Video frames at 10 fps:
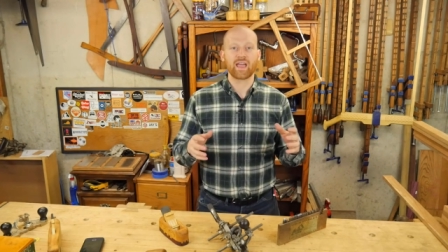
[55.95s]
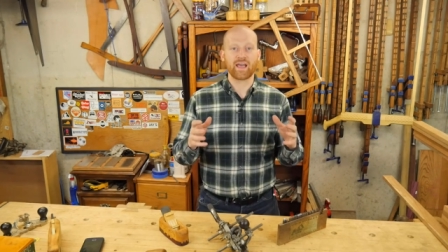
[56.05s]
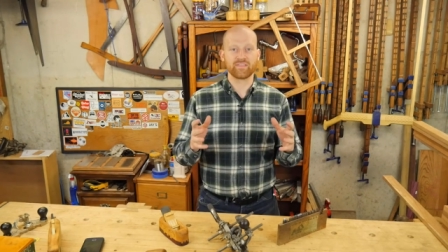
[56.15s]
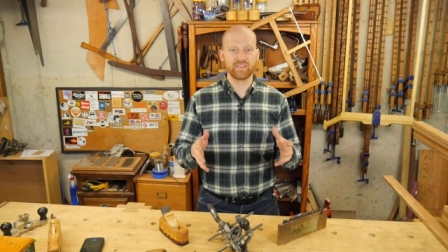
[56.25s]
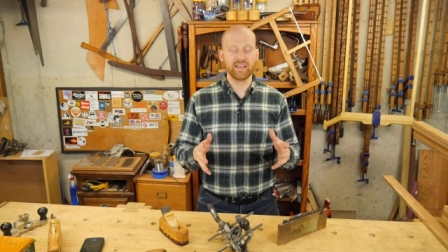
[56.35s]

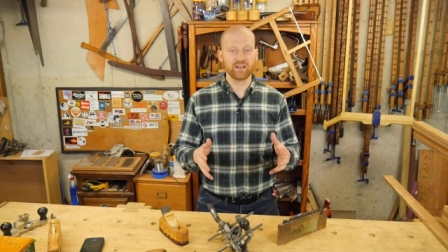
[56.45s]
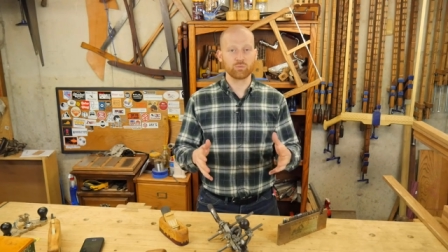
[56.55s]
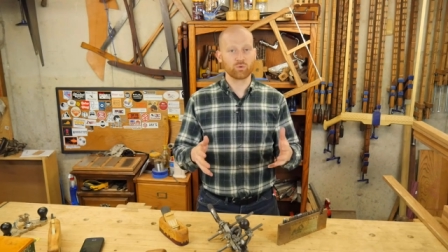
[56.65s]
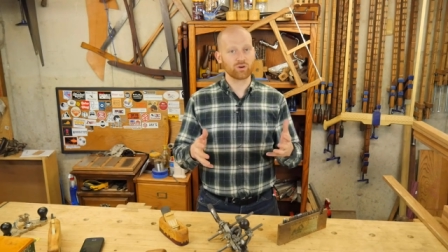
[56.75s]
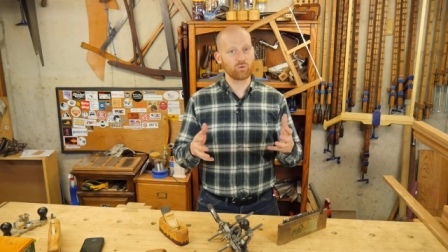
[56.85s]
And
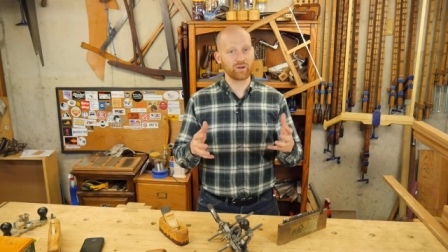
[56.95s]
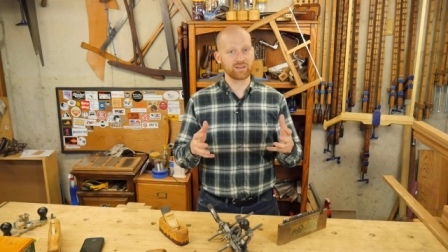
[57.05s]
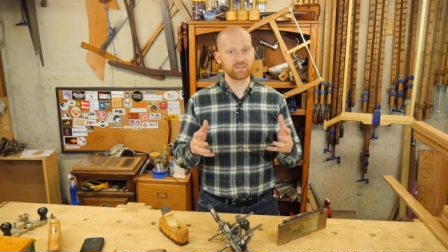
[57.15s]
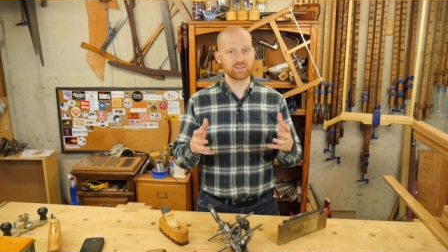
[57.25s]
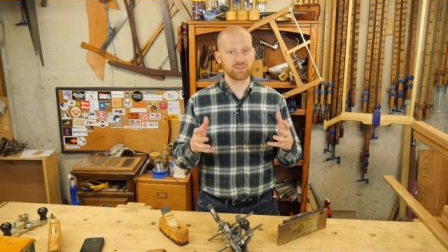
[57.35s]
then we're
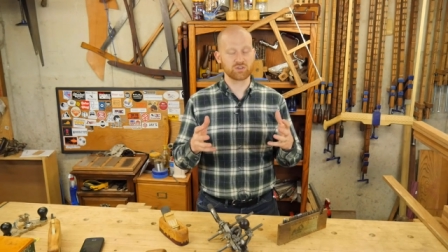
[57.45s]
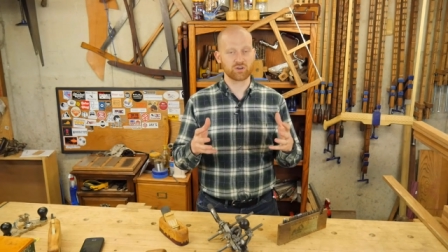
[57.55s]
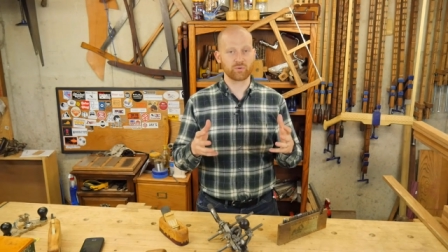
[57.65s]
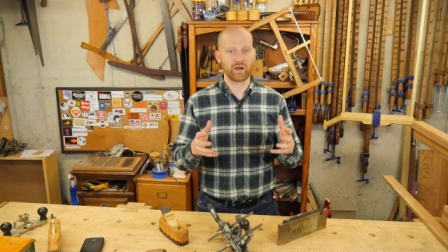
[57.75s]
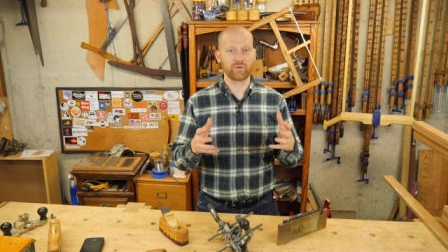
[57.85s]
going to then
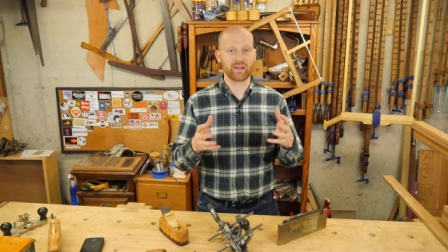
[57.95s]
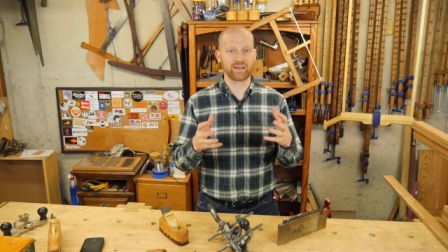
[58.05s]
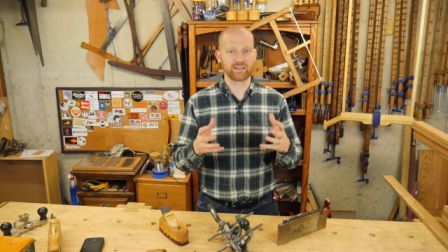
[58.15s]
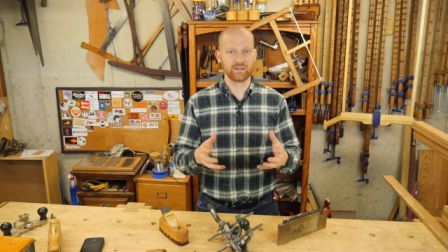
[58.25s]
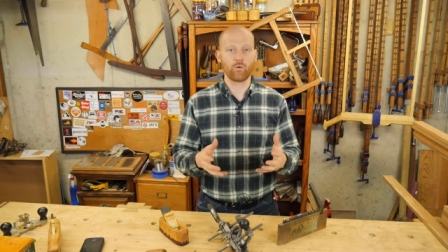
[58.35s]
turn around
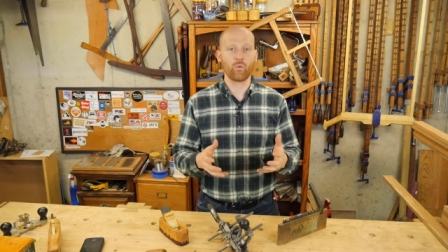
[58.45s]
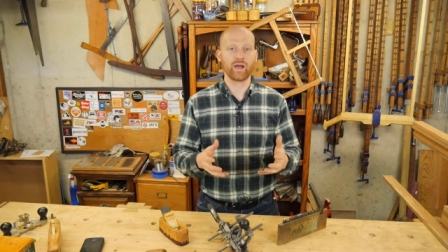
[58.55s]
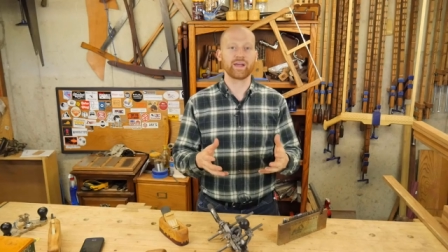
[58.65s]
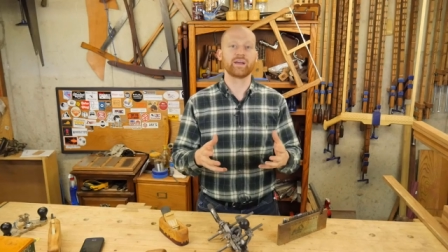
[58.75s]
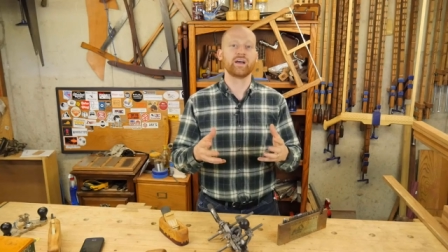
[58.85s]
and give
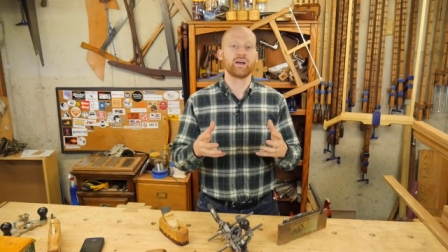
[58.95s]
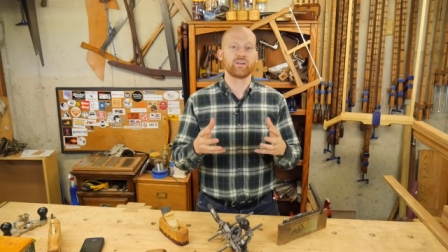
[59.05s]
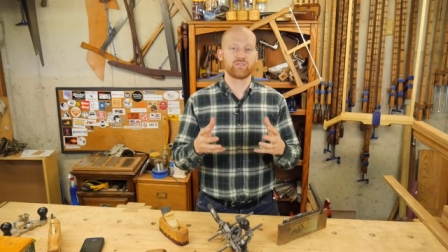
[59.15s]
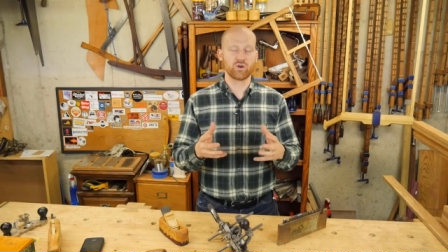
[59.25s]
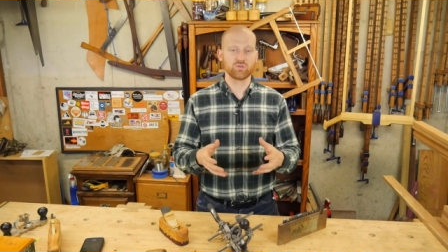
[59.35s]
away
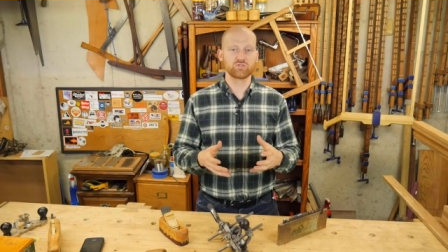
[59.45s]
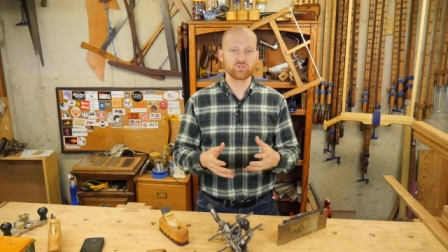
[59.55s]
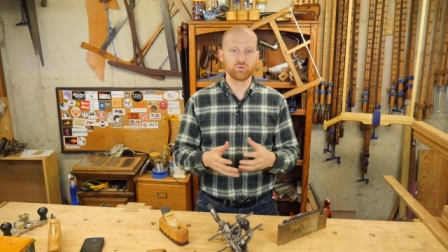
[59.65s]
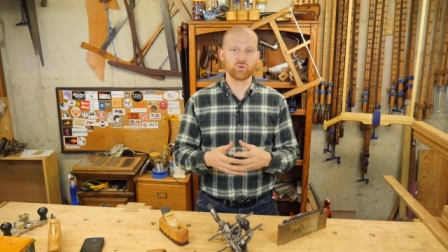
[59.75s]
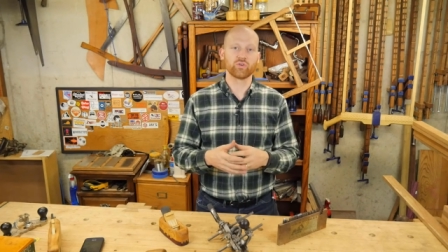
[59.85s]
those
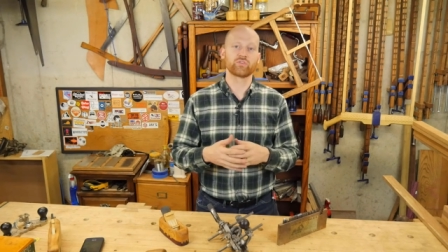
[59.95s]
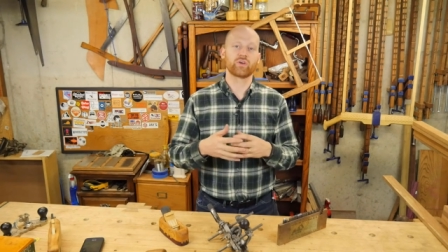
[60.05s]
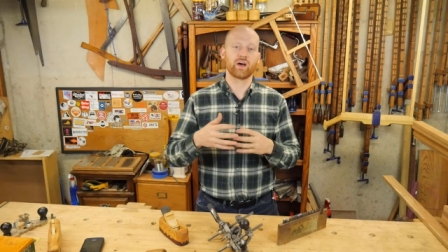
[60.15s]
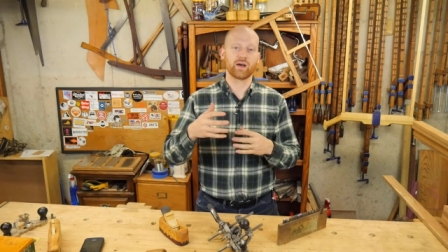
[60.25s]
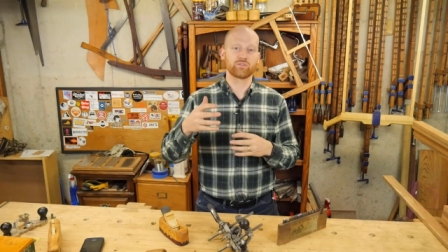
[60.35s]
tools
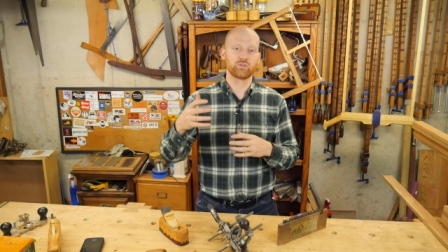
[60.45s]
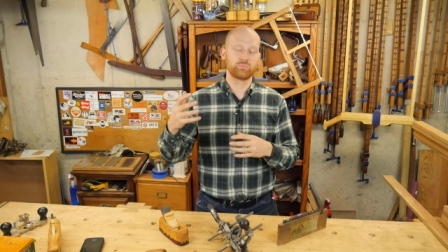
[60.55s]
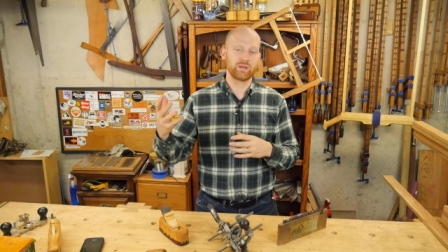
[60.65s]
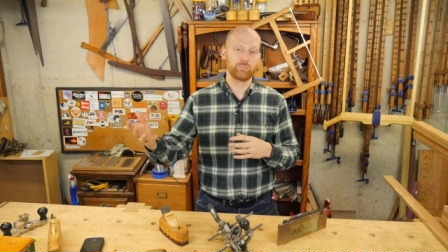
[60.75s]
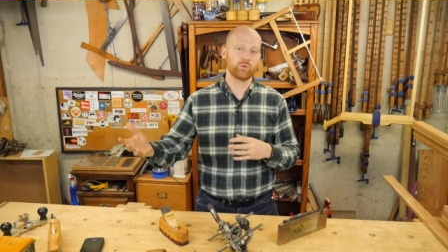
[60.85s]
uh, to
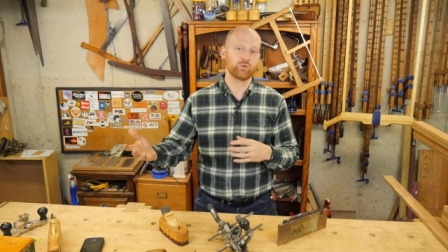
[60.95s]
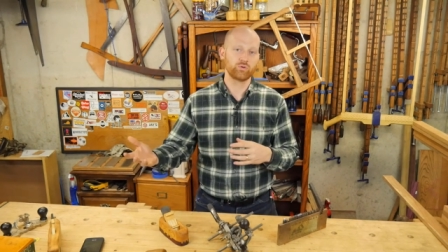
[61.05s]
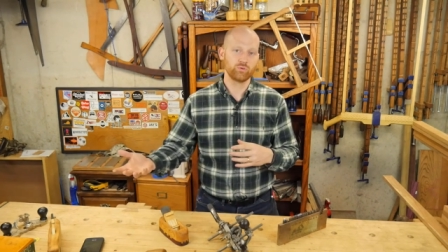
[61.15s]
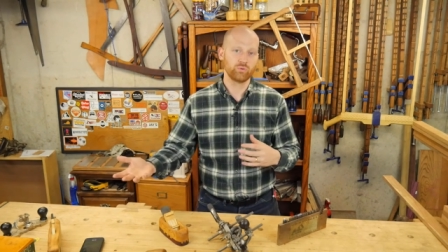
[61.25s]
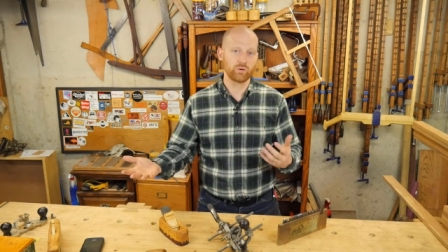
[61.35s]
people
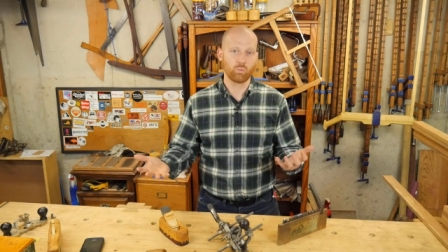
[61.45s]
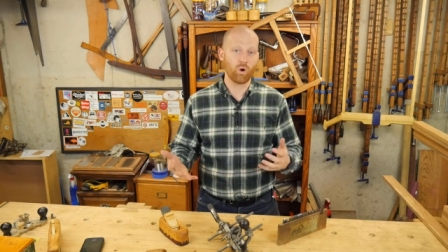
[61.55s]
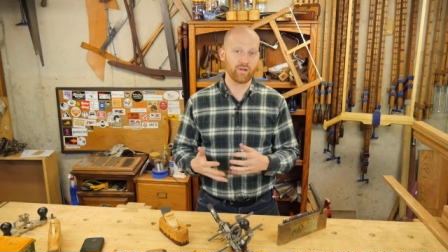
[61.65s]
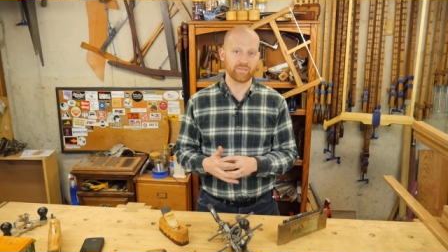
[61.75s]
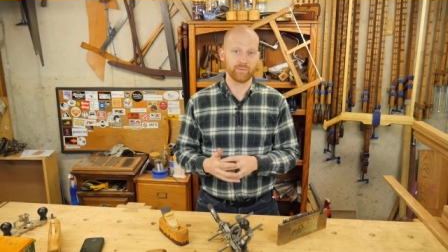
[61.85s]
who would
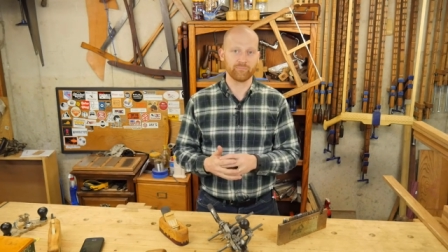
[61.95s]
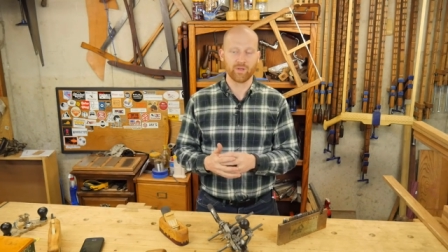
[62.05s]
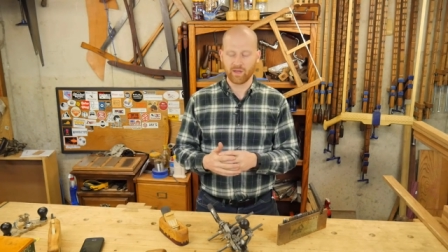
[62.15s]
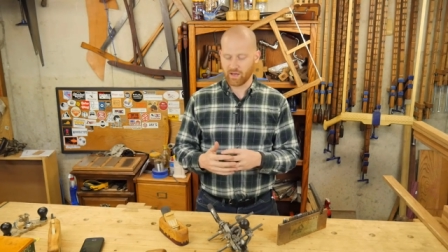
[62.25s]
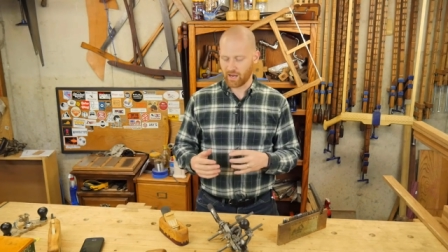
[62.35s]
want them.
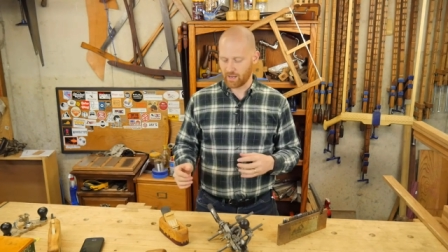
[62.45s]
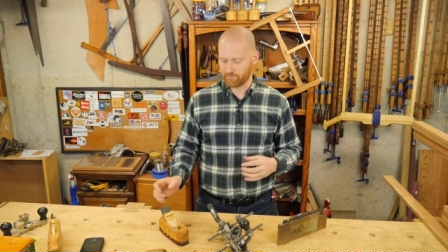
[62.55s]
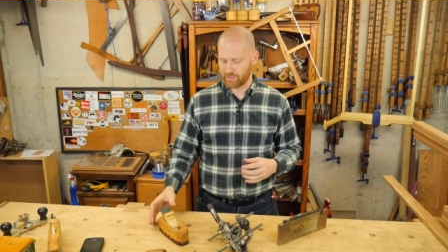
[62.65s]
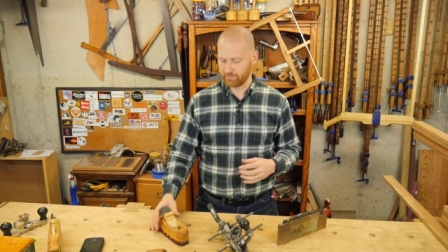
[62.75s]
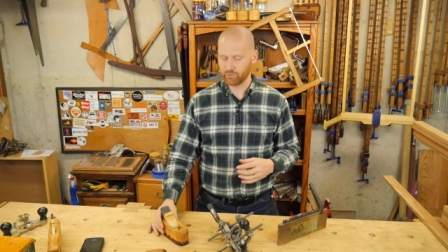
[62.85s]

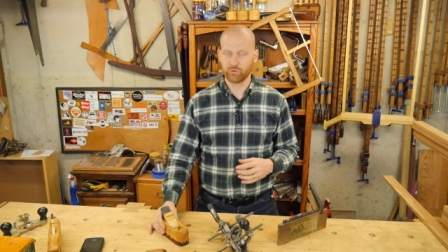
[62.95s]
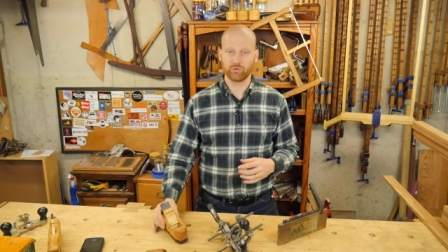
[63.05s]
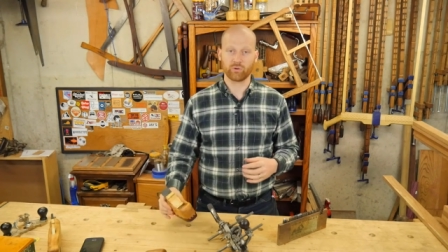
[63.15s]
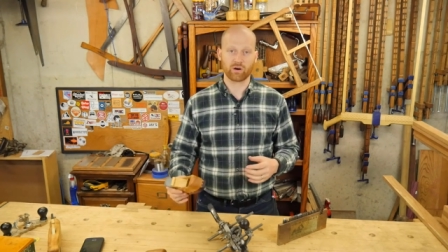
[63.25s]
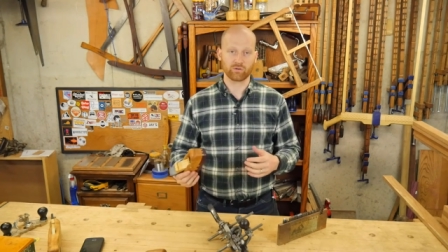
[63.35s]
Um, people
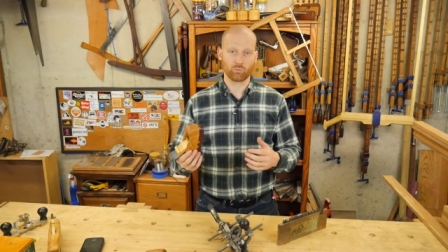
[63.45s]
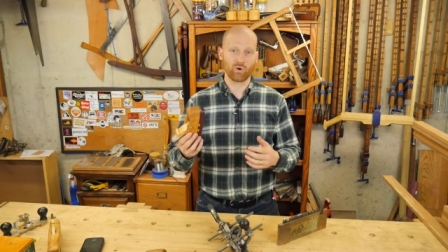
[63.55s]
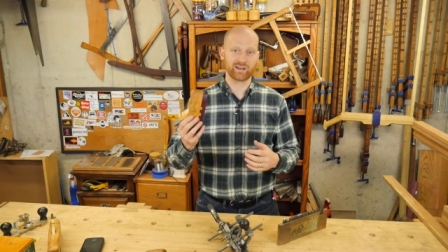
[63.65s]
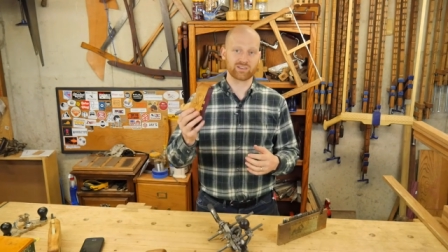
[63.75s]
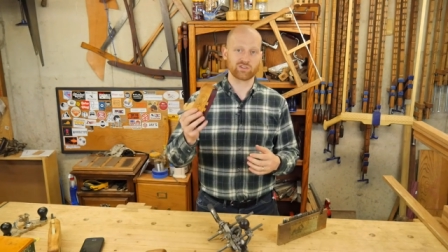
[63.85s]
who are wanting